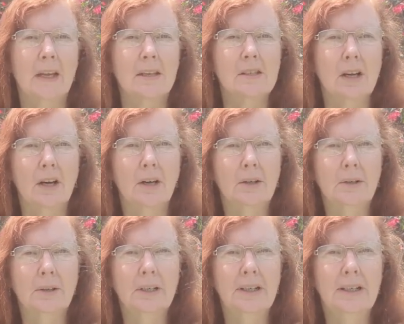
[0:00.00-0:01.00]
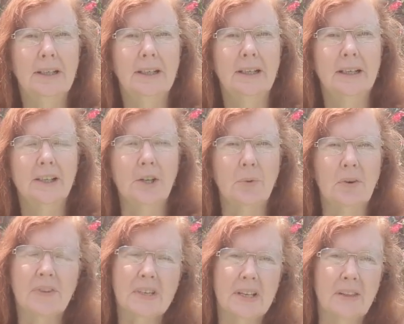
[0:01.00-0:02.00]
So you would
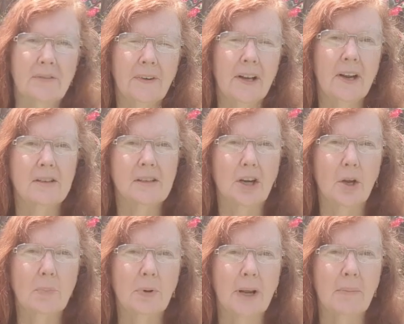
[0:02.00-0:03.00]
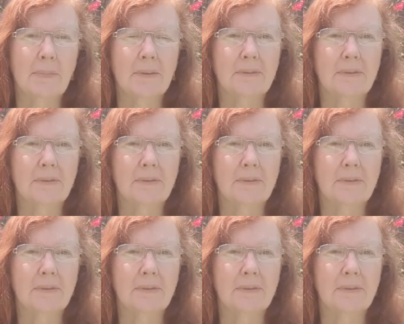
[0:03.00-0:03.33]
have seen the photos that I put up the